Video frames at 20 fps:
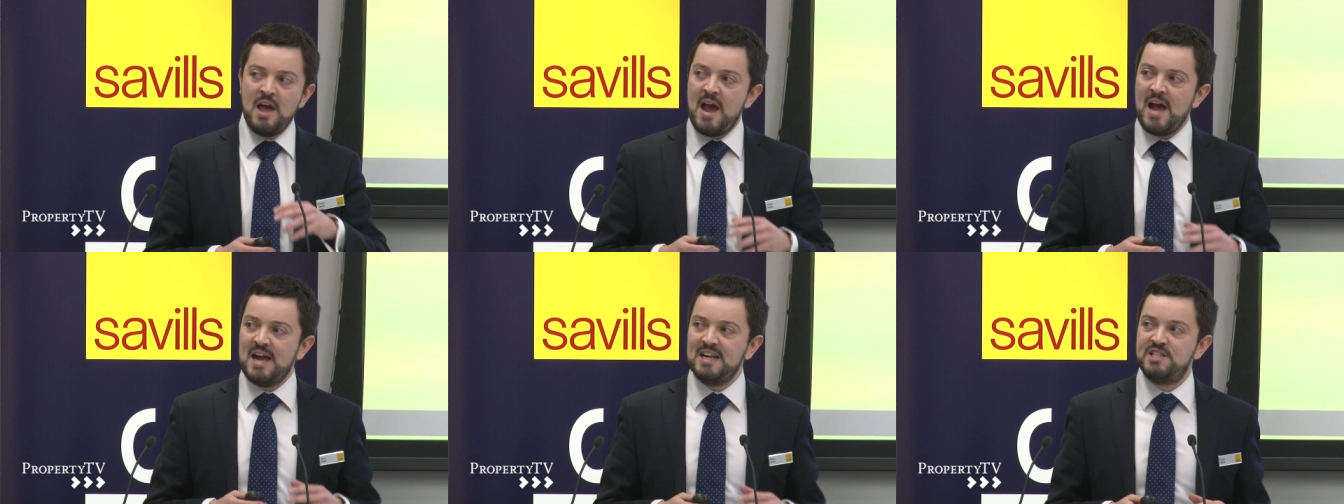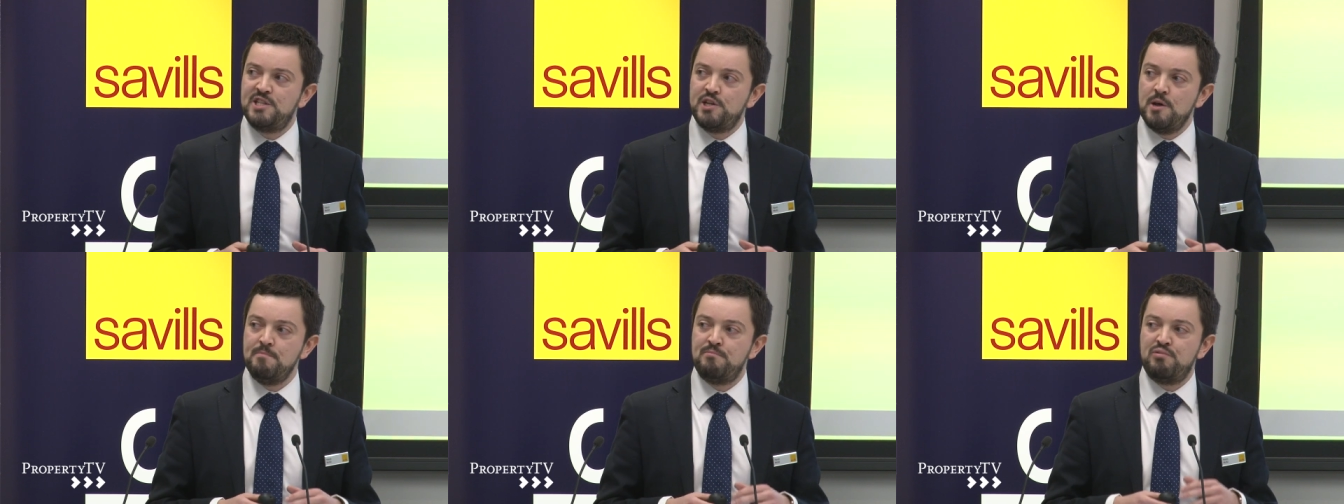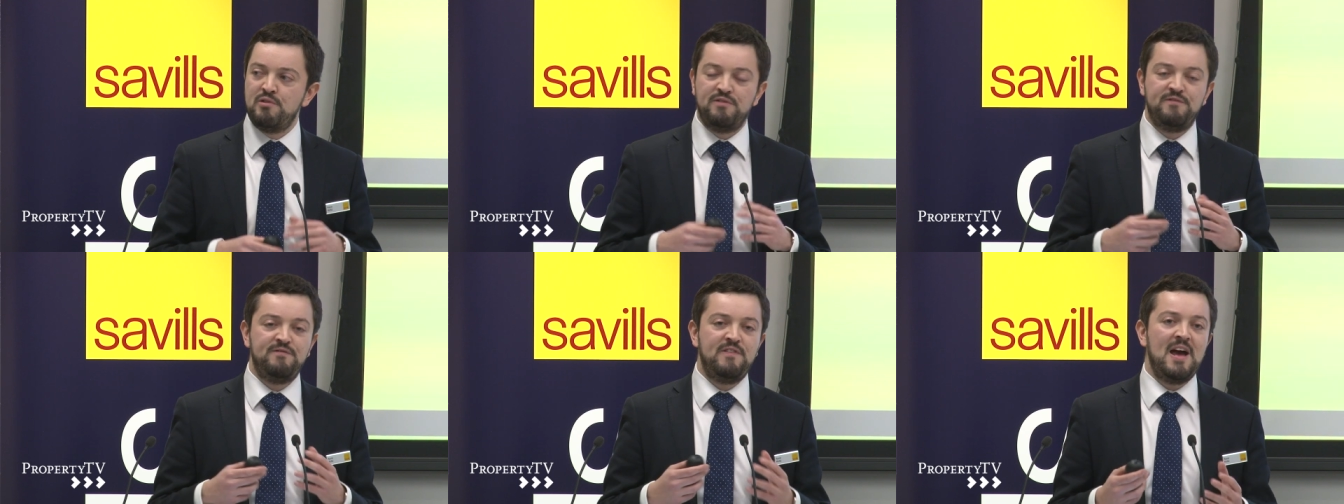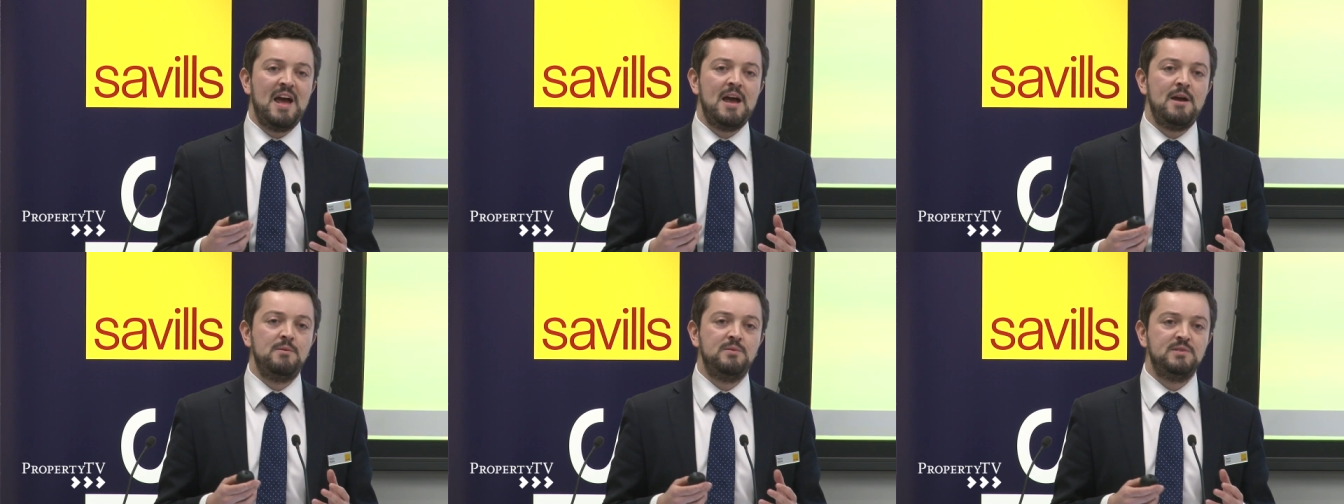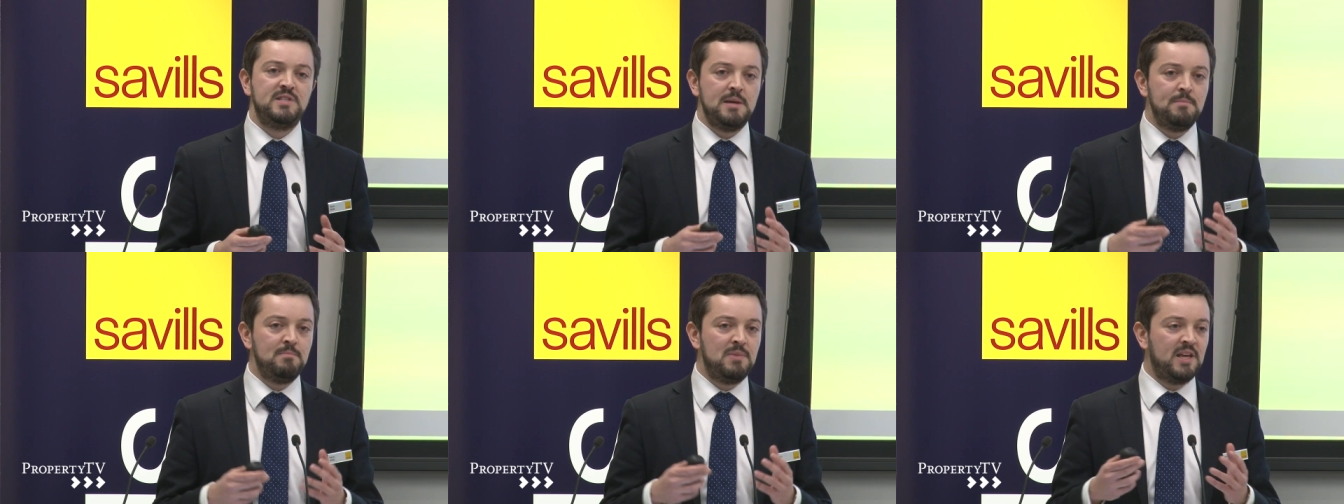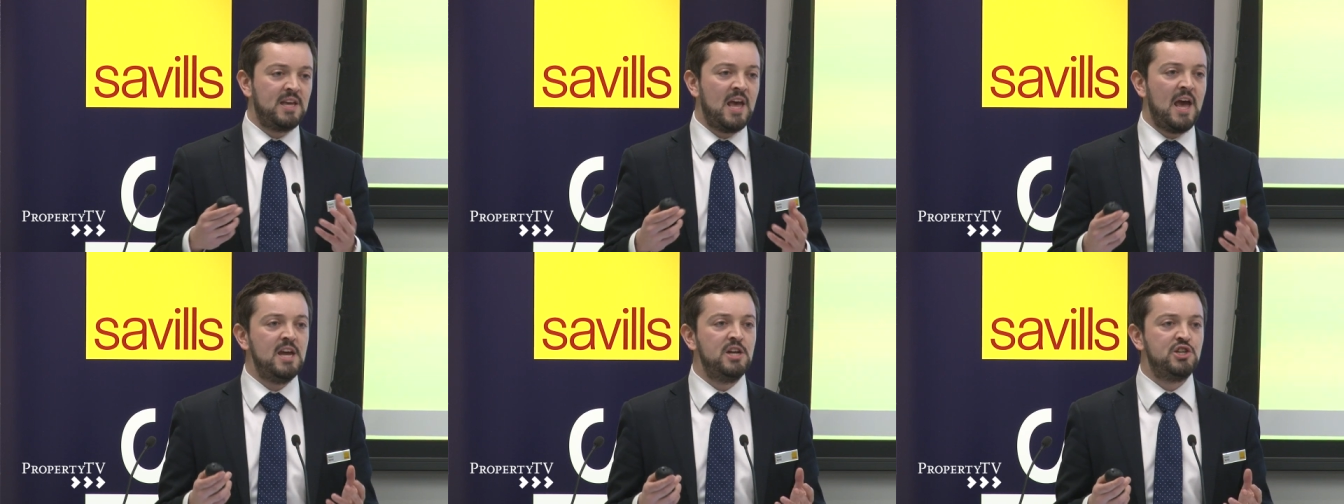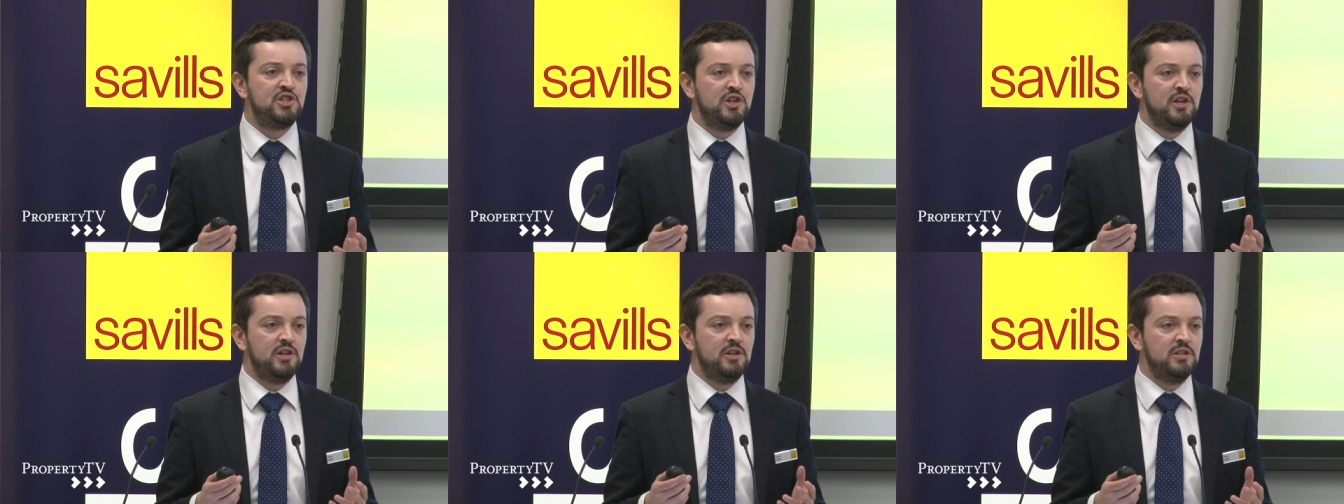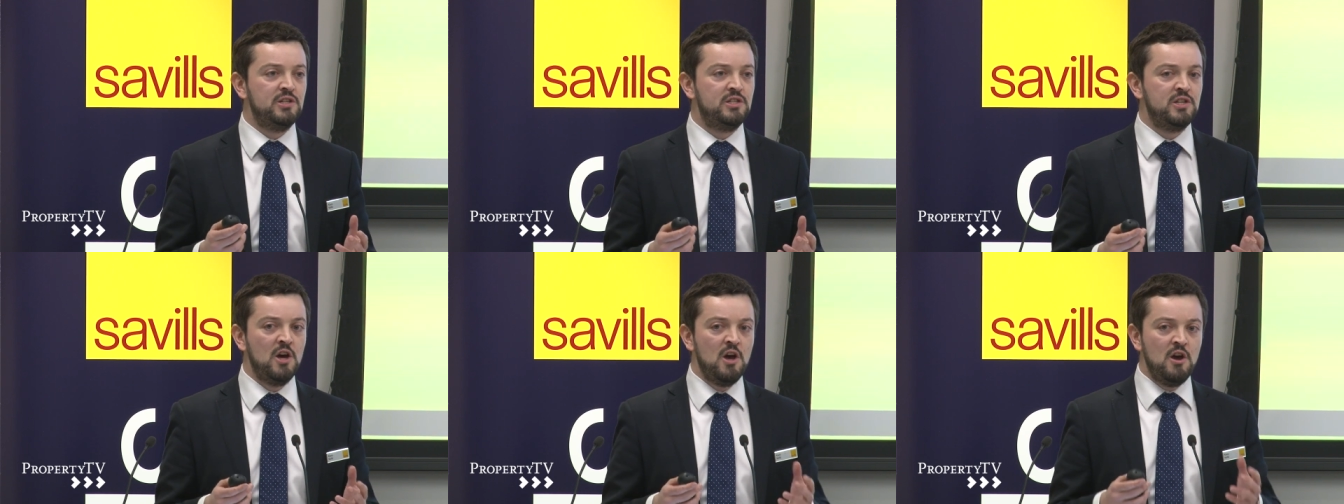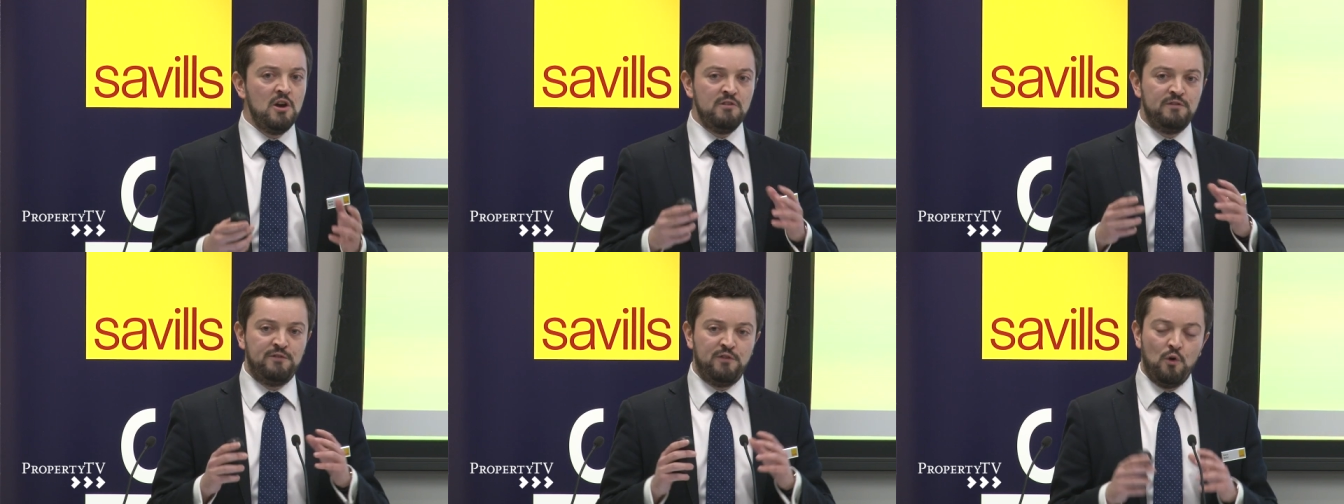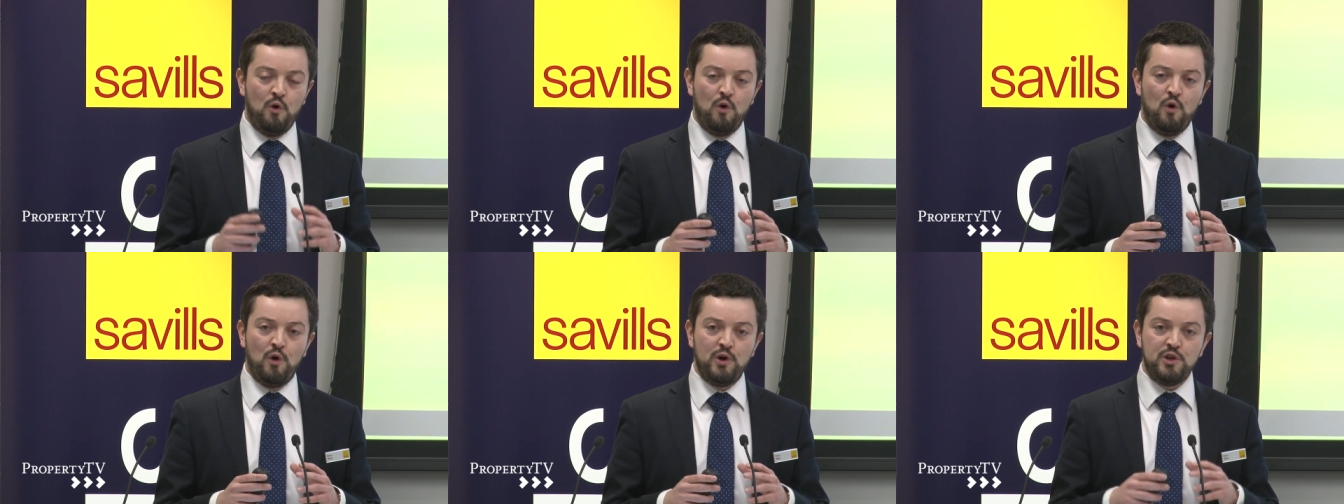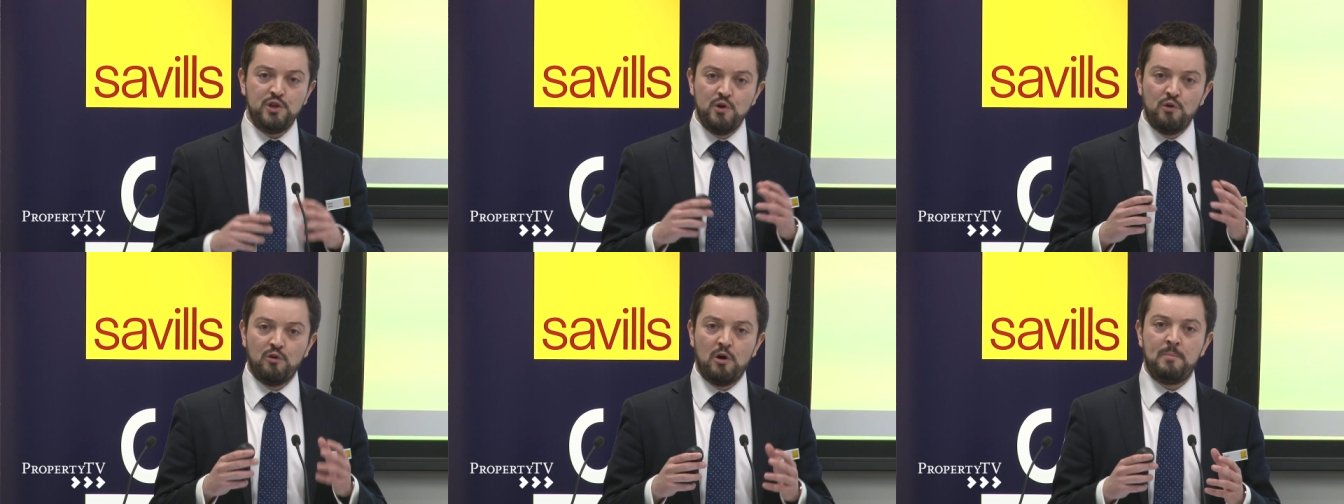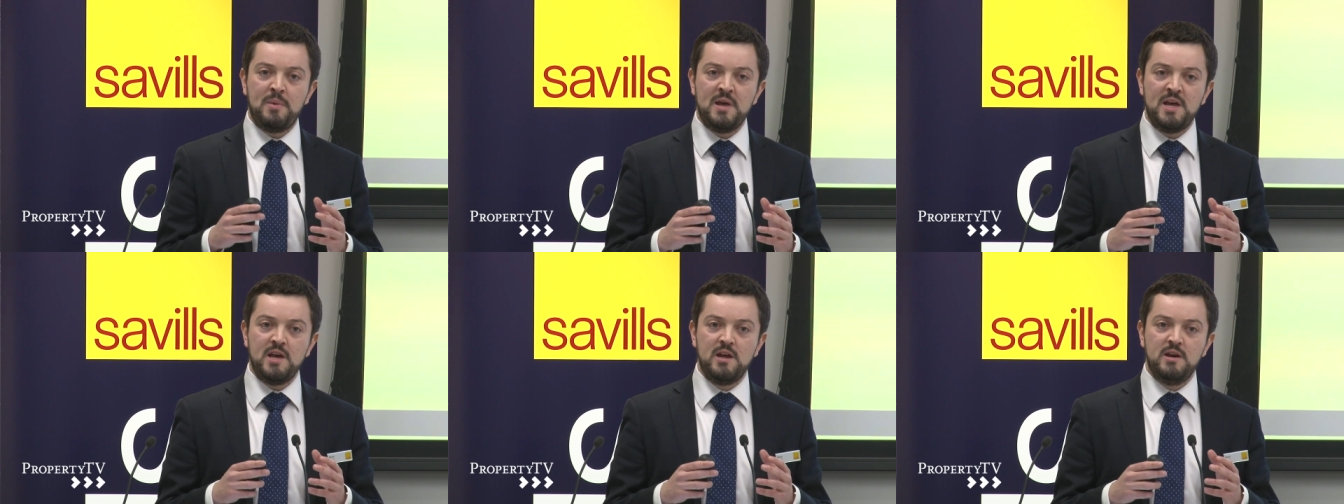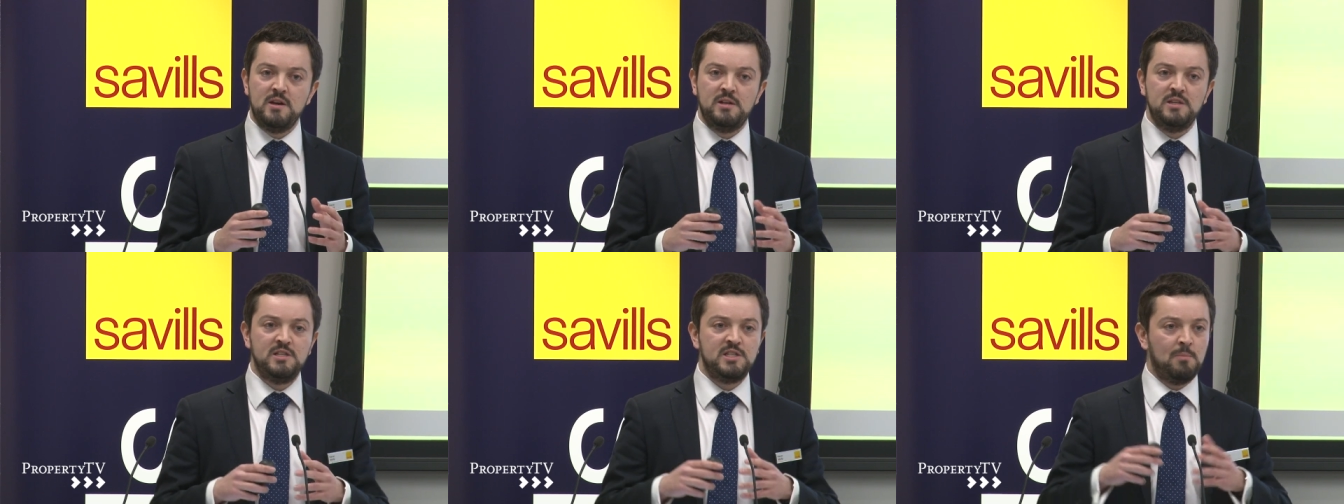had some profound implications for European